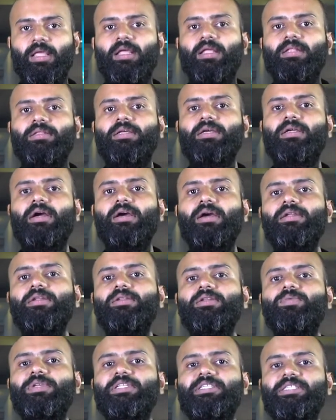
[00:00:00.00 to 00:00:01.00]
The current
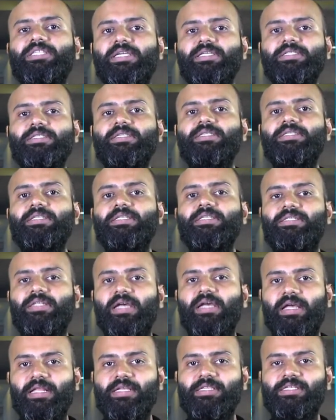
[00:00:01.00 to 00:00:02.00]
which changes its
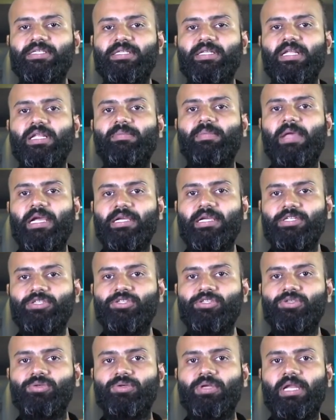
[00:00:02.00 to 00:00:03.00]
direction and
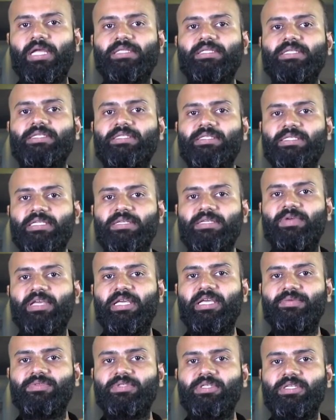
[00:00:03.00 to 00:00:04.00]
magnitude, like the sea
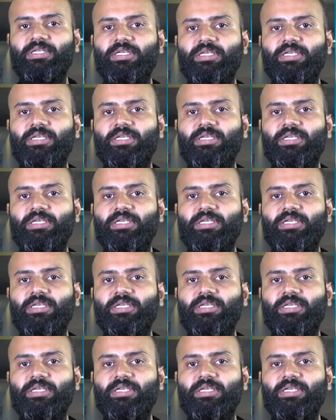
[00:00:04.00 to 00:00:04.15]
waves,